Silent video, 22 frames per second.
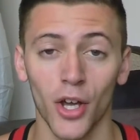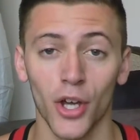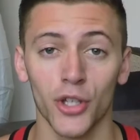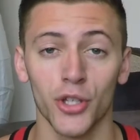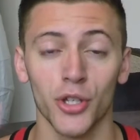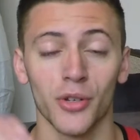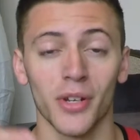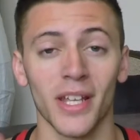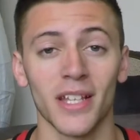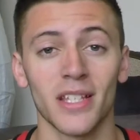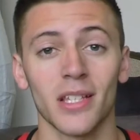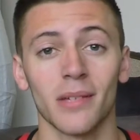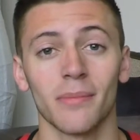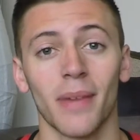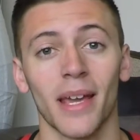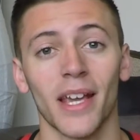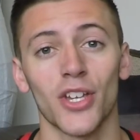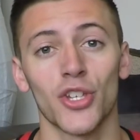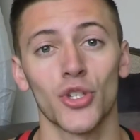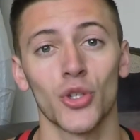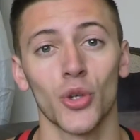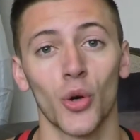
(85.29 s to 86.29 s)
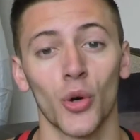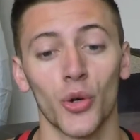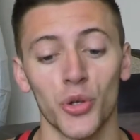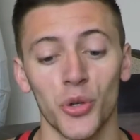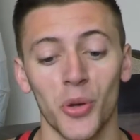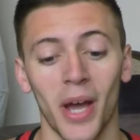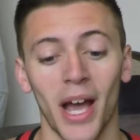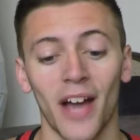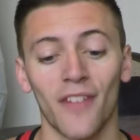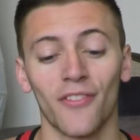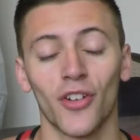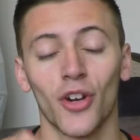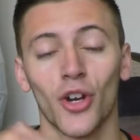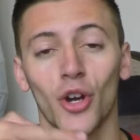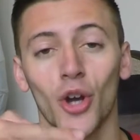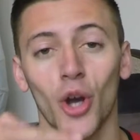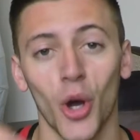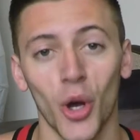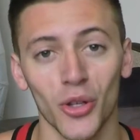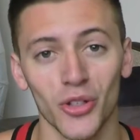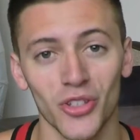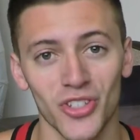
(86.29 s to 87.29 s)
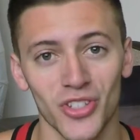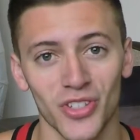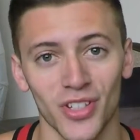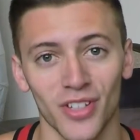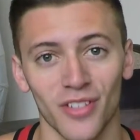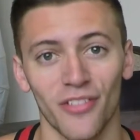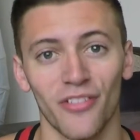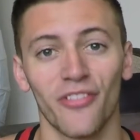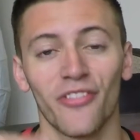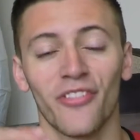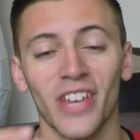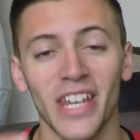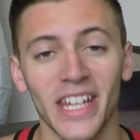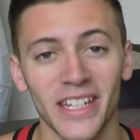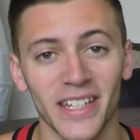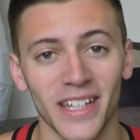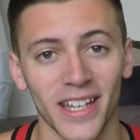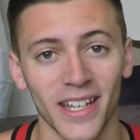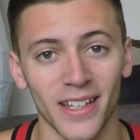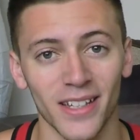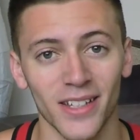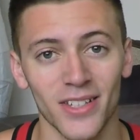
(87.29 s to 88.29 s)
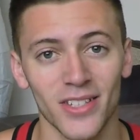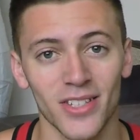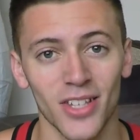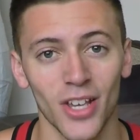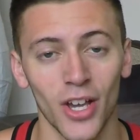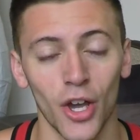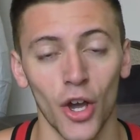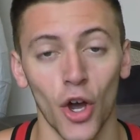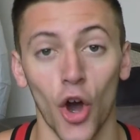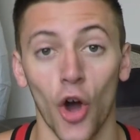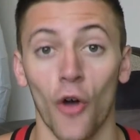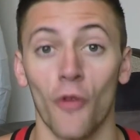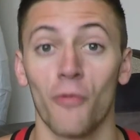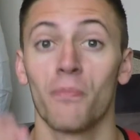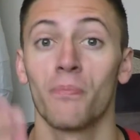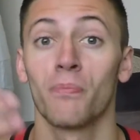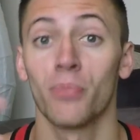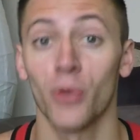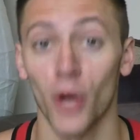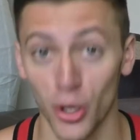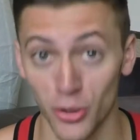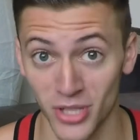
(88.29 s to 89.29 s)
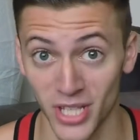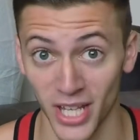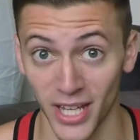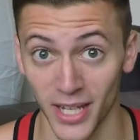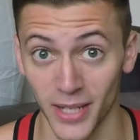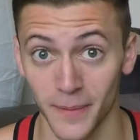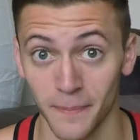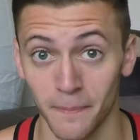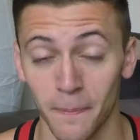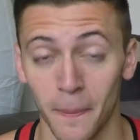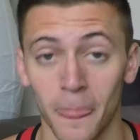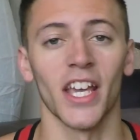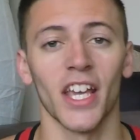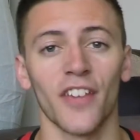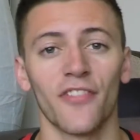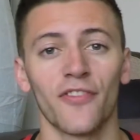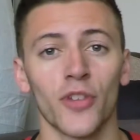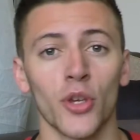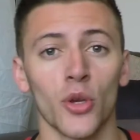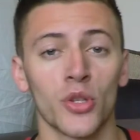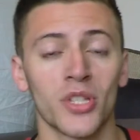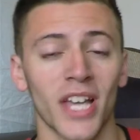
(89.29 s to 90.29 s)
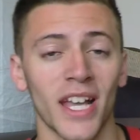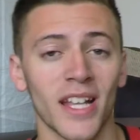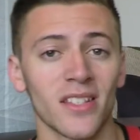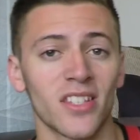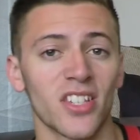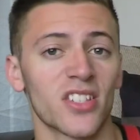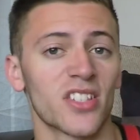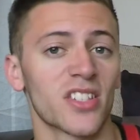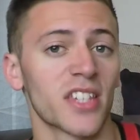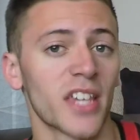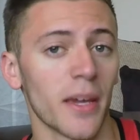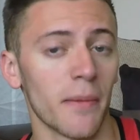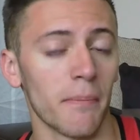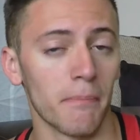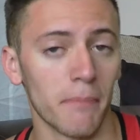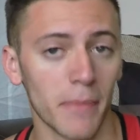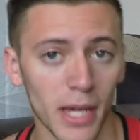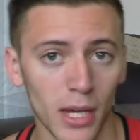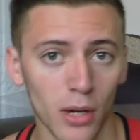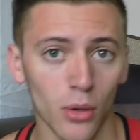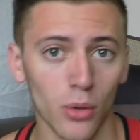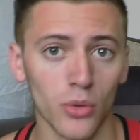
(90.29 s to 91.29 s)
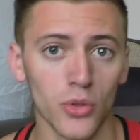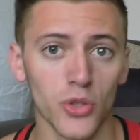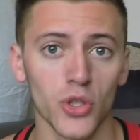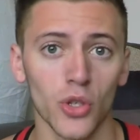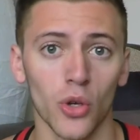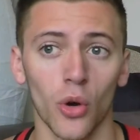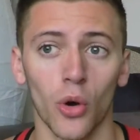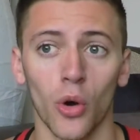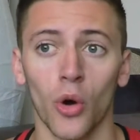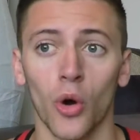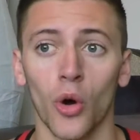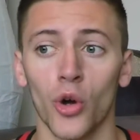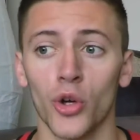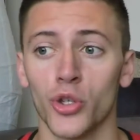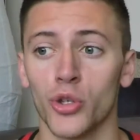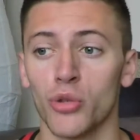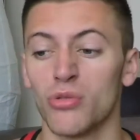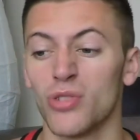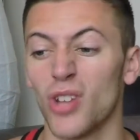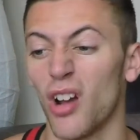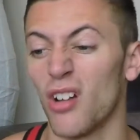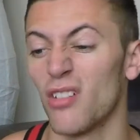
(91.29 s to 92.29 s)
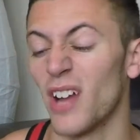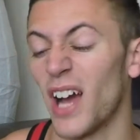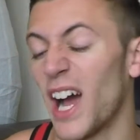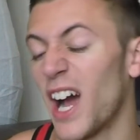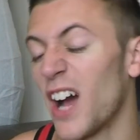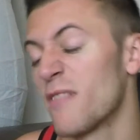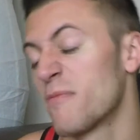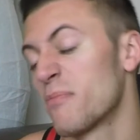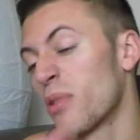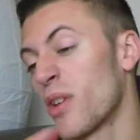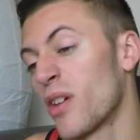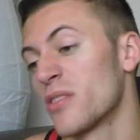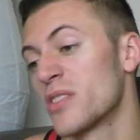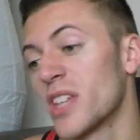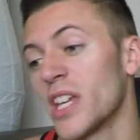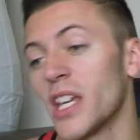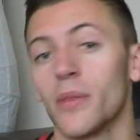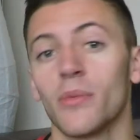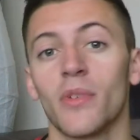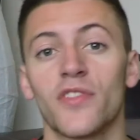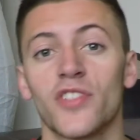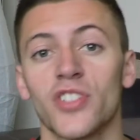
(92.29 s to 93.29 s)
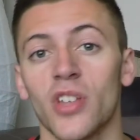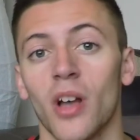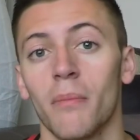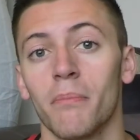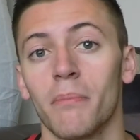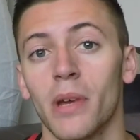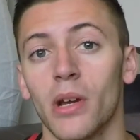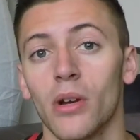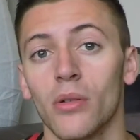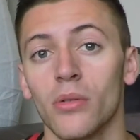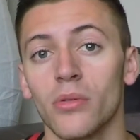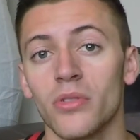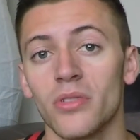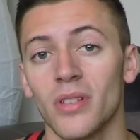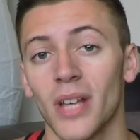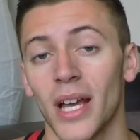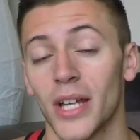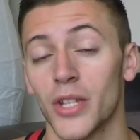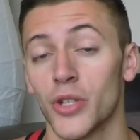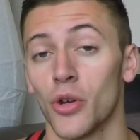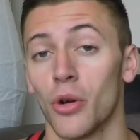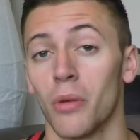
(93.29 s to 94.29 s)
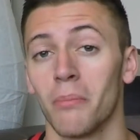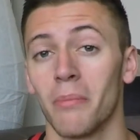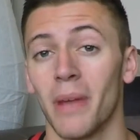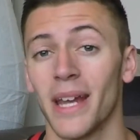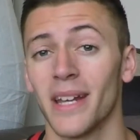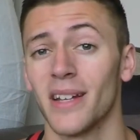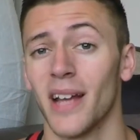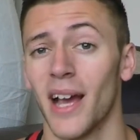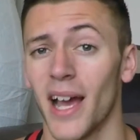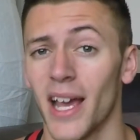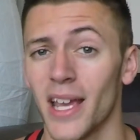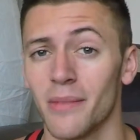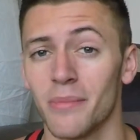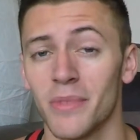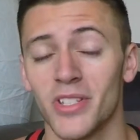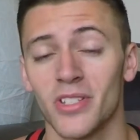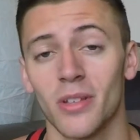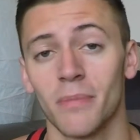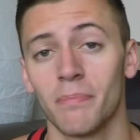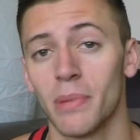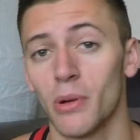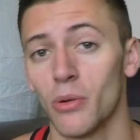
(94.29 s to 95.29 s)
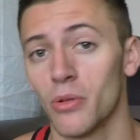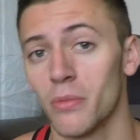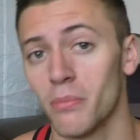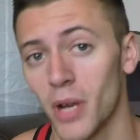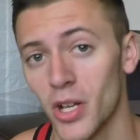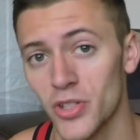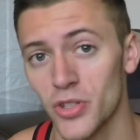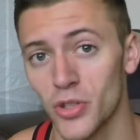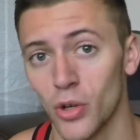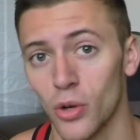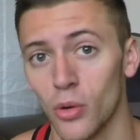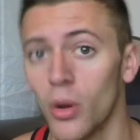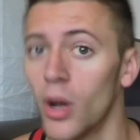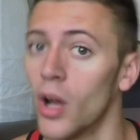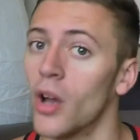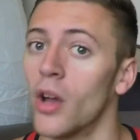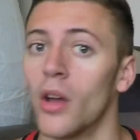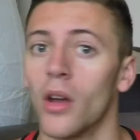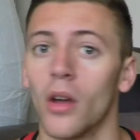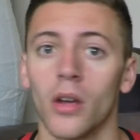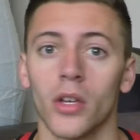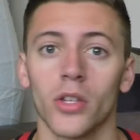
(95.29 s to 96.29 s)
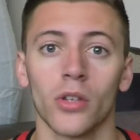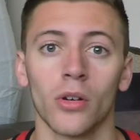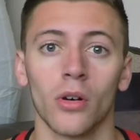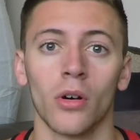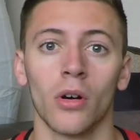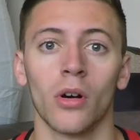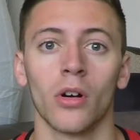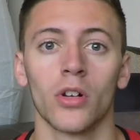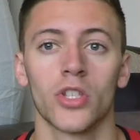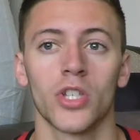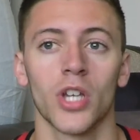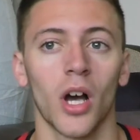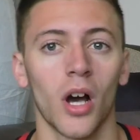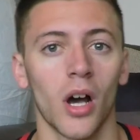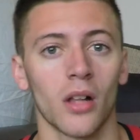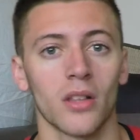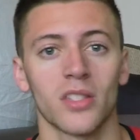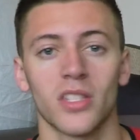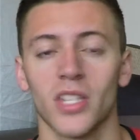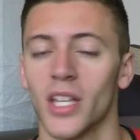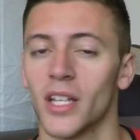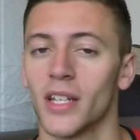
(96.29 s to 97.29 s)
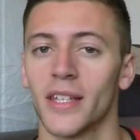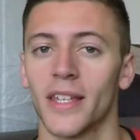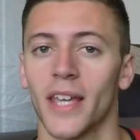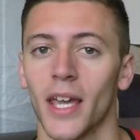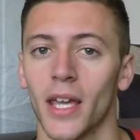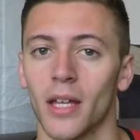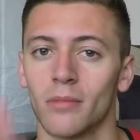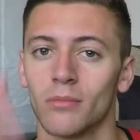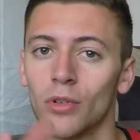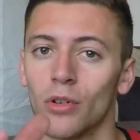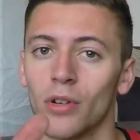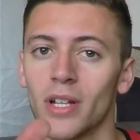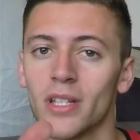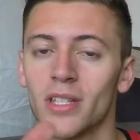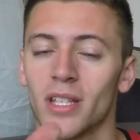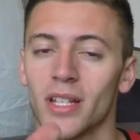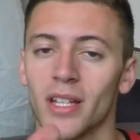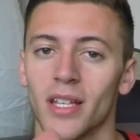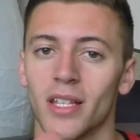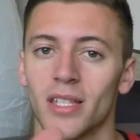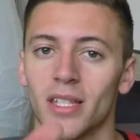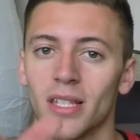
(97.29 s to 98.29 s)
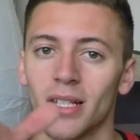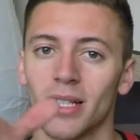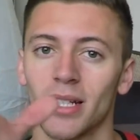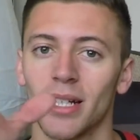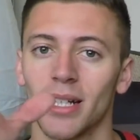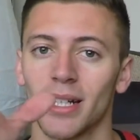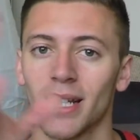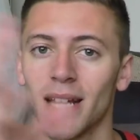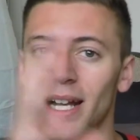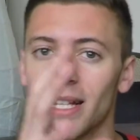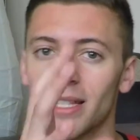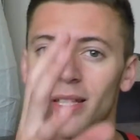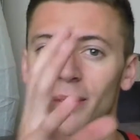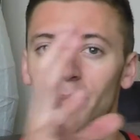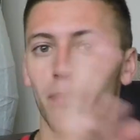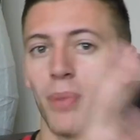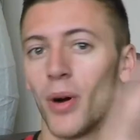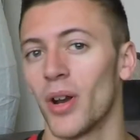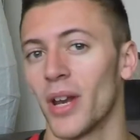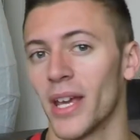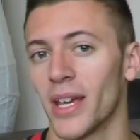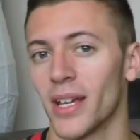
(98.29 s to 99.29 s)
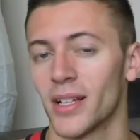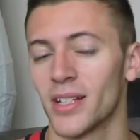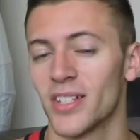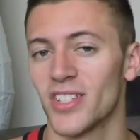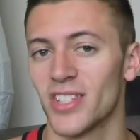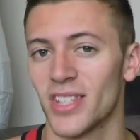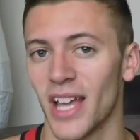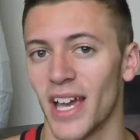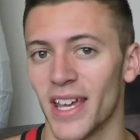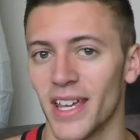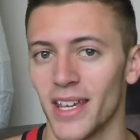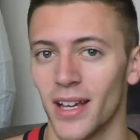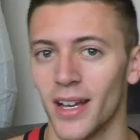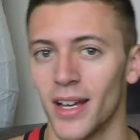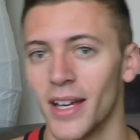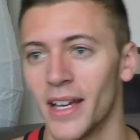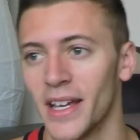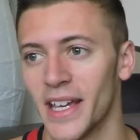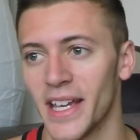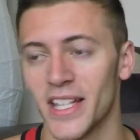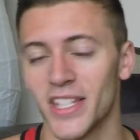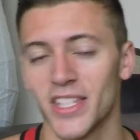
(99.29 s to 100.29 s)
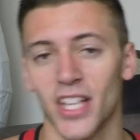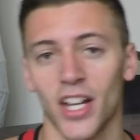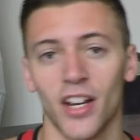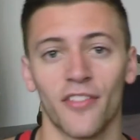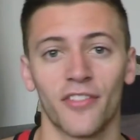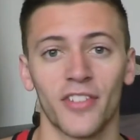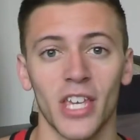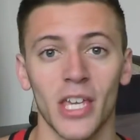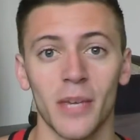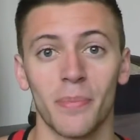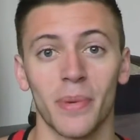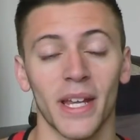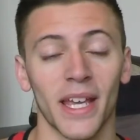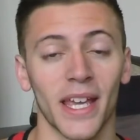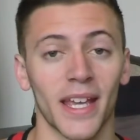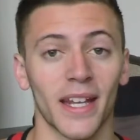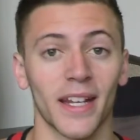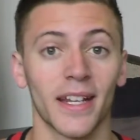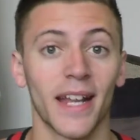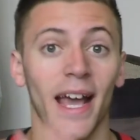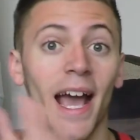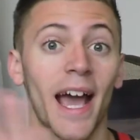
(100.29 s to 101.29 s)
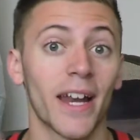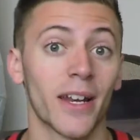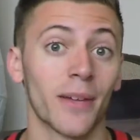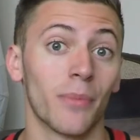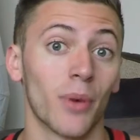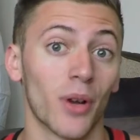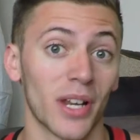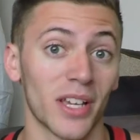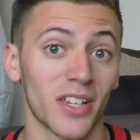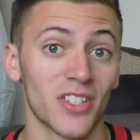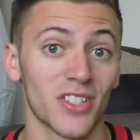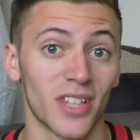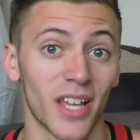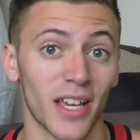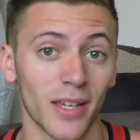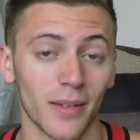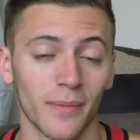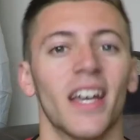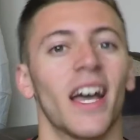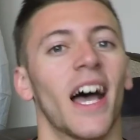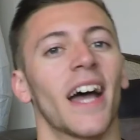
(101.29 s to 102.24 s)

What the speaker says: you need to make sure you have constant feedings of protein. If you tend to skip meals or you don't have protein with some meals and your main aim is to build muscle, you're chancing getting more into this catabolic state instead of keeping it in an anabolic state.